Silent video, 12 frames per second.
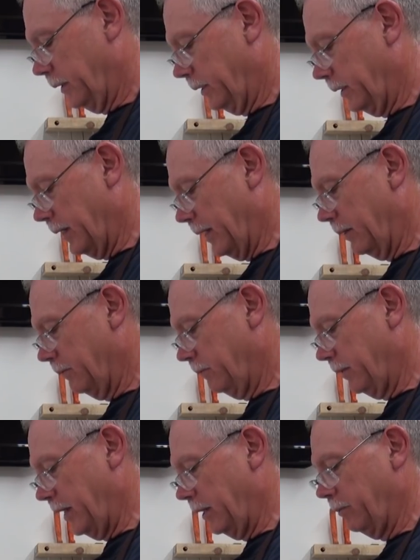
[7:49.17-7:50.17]
you got to
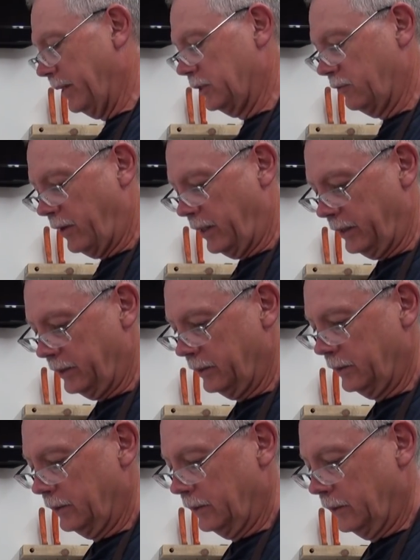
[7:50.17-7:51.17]
nail them, that's fine.
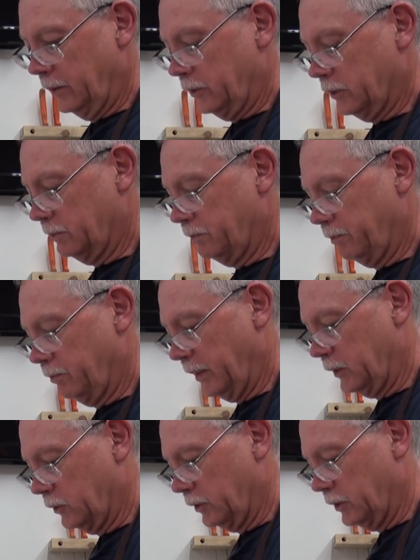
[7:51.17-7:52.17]
Just
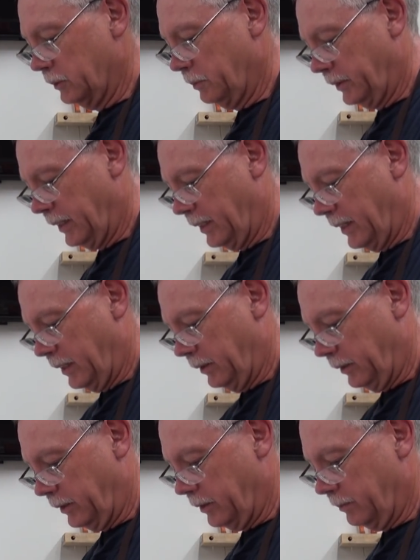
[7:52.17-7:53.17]
make sure you just put that
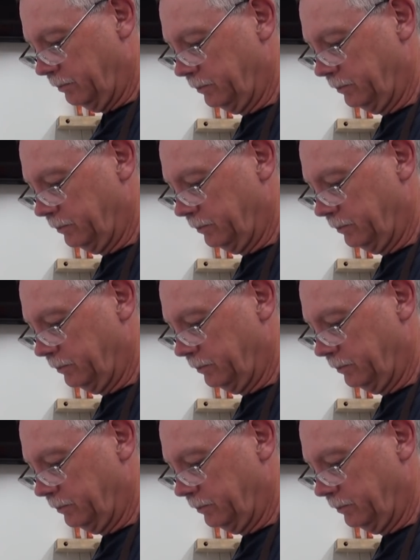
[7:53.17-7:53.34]
nail in there.